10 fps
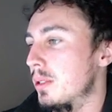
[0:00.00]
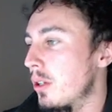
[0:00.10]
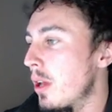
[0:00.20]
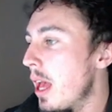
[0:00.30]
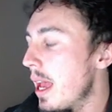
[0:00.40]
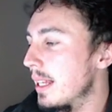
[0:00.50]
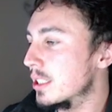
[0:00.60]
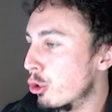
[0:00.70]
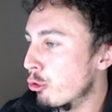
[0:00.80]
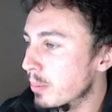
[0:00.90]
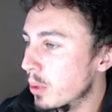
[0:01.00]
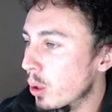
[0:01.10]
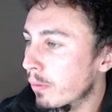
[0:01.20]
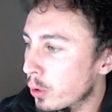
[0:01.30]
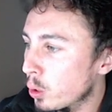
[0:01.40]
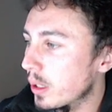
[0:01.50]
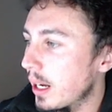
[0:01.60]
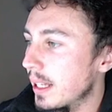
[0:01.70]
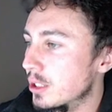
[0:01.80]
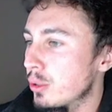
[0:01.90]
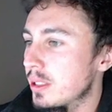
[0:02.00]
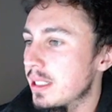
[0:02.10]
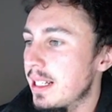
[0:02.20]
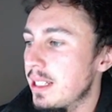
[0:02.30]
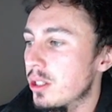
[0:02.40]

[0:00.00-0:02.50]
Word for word: So it's crypto-fueled electricity.